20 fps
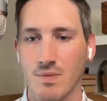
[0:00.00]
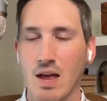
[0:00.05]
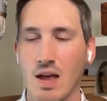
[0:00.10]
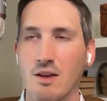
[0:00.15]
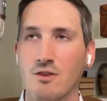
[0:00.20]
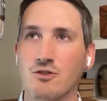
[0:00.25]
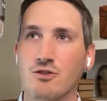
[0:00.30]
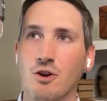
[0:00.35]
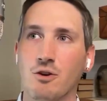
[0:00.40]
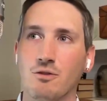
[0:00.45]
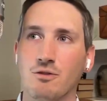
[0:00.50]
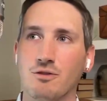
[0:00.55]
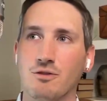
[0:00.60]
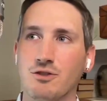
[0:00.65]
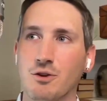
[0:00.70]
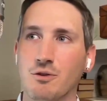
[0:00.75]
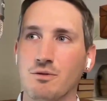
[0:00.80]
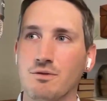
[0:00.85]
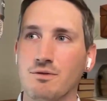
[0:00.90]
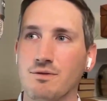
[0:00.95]
So
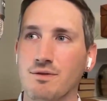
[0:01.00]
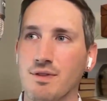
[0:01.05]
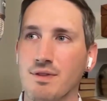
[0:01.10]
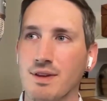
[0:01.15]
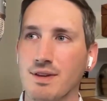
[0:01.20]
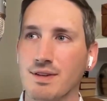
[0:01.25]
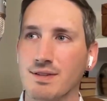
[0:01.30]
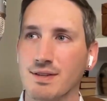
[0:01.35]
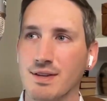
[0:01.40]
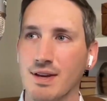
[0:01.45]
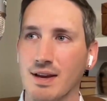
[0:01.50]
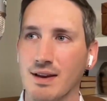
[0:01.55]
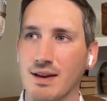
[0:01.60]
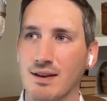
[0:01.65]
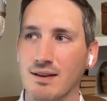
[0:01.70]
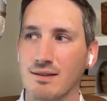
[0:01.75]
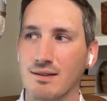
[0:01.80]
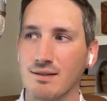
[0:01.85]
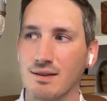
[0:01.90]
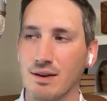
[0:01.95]
this
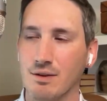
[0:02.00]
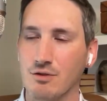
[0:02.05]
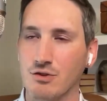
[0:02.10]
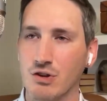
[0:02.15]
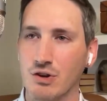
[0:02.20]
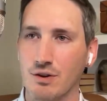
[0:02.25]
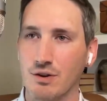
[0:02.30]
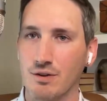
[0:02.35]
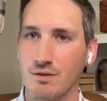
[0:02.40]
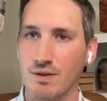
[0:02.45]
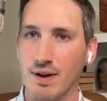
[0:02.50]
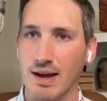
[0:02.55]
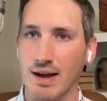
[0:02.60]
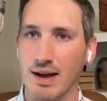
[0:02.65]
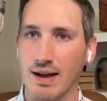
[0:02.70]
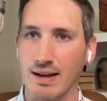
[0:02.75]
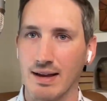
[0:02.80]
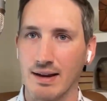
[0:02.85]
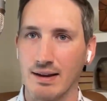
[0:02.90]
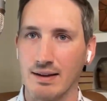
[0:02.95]
generative
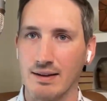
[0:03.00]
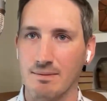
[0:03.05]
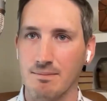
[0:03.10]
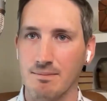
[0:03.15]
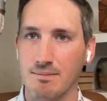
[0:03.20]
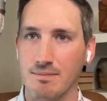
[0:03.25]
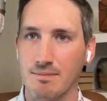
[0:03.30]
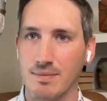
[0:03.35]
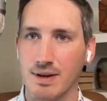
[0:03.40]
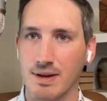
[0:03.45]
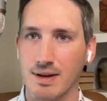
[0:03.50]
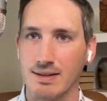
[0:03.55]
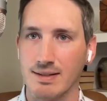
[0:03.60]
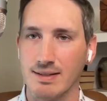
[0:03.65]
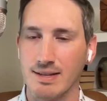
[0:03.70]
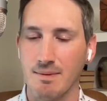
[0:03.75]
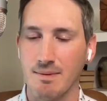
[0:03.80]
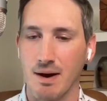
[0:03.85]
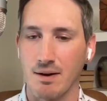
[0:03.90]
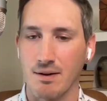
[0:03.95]
AI kind of
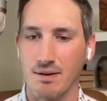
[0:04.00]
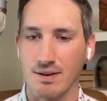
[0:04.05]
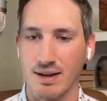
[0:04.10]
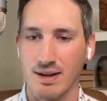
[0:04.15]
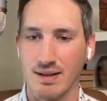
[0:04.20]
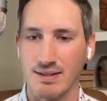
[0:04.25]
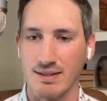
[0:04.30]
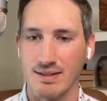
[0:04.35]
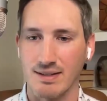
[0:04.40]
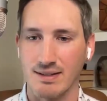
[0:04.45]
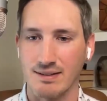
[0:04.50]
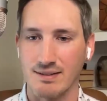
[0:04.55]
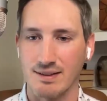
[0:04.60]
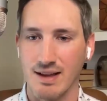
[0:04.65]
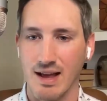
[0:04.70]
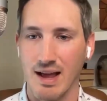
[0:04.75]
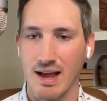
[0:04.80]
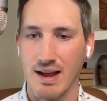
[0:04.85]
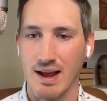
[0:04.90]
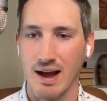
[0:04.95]
democratizing
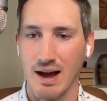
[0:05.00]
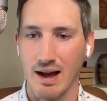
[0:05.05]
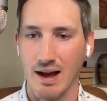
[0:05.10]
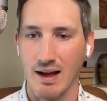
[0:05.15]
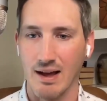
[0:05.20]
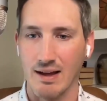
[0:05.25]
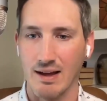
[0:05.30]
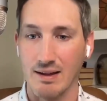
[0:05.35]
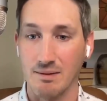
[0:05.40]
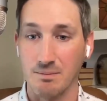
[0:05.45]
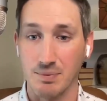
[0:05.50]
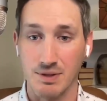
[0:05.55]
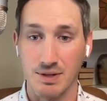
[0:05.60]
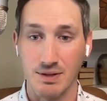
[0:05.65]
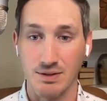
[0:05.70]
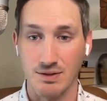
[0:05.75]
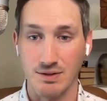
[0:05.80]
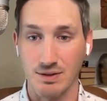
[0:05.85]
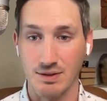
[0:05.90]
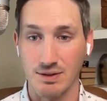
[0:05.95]
AI and
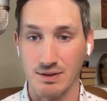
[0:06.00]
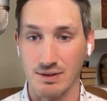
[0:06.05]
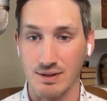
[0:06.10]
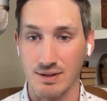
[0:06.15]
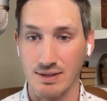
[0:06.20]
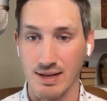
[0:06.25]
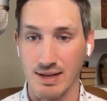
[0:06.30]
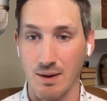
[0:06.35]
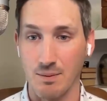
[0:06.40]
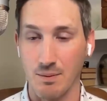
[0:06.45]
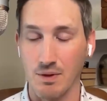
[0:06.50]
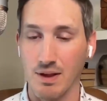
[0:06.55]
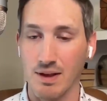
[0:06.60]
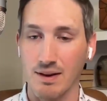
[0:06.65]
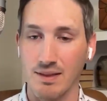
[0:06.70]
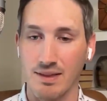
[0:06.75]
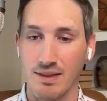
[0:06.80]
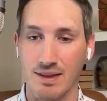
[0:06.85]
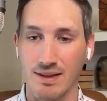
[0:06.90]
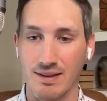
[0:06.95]
potentially design
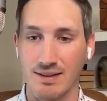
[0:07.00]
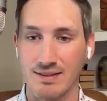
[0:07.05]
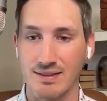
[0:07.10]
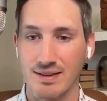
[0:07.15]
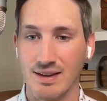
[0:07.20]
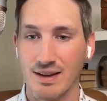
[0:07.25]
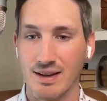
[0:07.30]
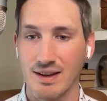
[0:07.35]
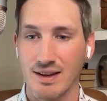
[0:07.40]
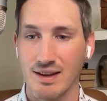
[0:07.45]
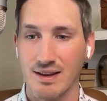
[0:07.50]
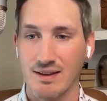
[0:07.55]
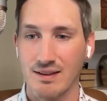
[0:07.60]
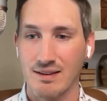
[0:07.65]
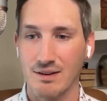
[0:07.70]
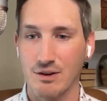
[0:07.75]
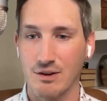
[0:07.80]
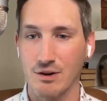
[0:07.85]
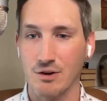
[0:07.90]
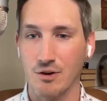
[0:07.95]
related things,
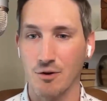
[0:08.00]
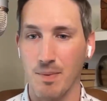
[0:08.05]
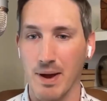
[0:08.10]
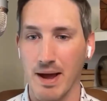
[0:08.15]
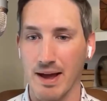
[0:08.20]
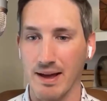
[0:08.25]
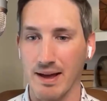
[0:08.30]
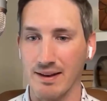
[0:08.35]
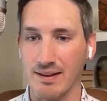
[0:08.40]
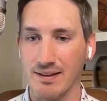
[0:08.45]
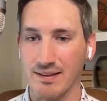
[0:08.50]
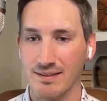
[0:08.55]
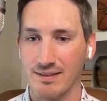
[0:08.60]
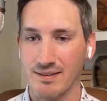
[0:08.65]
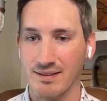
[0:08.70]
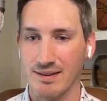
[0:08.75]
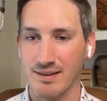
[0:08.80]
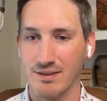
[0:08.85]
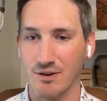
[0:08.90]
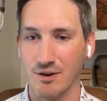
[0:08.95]
good or bad
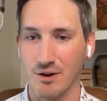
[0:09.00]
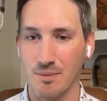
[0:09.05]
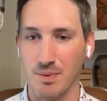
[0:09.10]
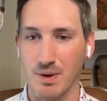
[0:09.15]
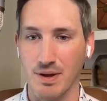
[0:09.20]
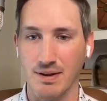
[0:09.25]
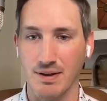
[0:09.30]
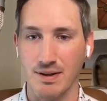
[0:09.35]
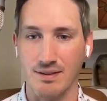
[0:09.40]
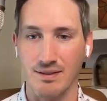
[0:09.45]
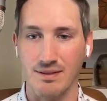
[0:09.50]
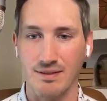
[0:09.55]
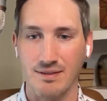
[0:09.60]
in your opinion?